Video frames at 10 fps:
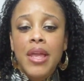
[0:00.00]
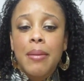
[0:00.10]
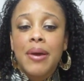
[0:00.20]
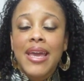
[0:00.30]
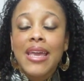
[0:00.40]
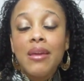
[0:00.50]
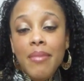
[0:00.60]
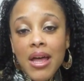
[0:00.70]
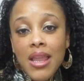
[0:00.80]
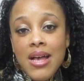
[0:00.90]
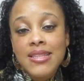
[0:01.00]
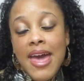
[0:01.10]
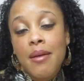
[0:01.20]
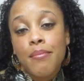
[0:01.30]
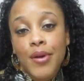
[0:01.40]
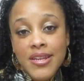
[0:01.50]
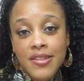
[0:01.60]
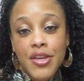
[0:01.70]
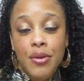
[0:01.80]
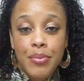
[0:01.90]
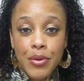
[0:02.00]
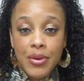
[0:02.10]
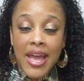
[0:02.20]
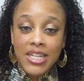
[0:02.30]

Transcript: But email us at embracingyourbeauty